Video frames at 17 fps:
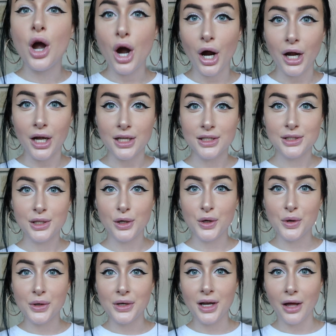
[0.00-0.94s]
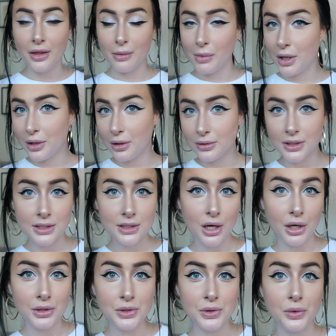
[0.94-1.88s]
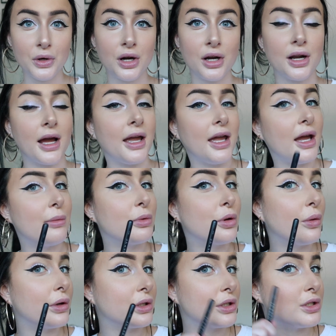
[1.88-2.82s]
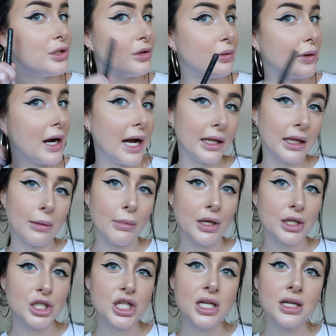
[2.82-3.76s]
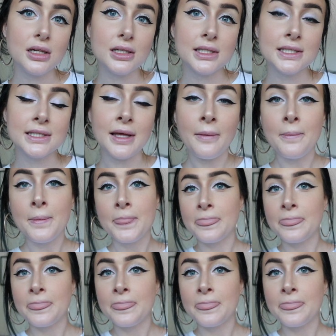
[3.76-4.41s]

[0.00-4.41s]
Alright, so now that my nose is contoured, I am going to highlight my cheeks,